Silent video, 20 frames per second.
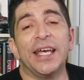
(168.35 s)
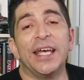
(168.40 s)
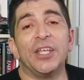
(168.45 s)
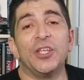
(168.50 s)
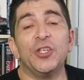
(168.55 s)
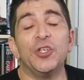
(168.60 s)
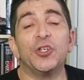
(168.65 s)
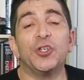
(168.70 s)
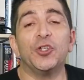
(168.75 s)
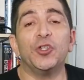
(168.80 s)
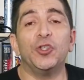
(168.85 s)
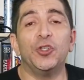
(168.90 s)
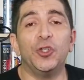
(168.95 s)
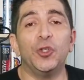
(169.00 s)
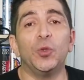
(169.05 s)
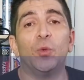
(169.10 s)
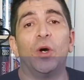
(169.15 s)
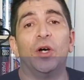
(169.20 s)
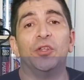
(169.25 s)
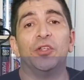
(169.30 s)
that you could
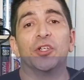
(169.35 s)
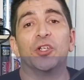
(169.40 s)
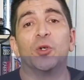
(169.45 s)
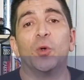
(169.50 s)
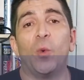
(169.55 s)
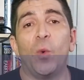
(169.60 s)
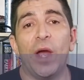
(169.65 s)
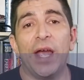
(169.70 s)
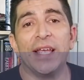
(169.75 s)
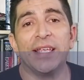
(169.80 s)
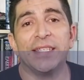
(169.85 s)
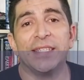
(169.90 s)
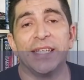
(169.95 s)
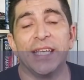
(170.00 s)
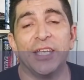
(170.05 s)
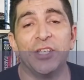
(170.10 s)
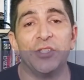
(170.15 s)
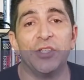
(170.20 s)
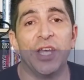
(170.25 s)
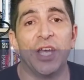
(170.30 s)
do on the Quest
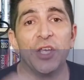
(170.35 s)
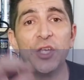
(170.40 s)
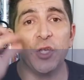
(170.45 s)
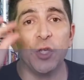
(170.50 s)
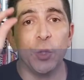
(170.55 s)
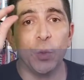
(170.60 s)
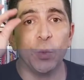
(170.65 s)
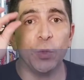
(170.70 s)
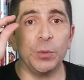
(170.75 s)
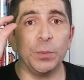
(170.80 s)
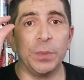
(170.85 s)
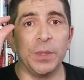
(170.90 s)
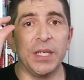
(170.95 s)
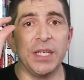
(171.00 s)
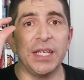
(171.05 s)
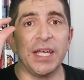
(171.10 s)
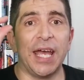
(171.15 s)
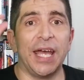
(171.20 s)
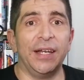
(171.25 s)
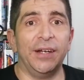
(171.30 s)
is that you would
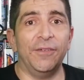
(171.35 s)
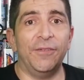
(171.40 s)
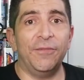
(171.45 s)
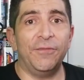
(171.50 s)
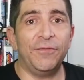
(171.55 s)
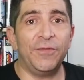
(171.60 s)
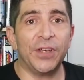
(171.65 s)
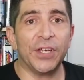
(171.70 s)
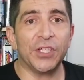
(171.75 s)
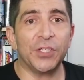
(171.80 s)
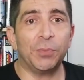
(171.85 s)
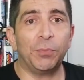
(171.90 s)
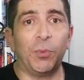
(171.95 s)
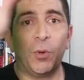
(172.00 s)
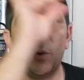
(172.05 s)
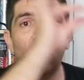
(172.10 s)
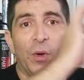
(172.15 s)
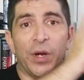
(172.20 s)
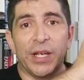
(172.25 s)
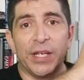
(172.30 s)
be at a fixed
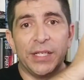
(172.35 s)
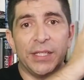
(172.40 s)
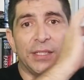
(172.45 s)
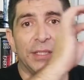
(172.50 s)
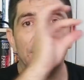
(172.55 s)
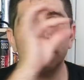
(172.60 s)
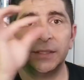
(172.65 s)
point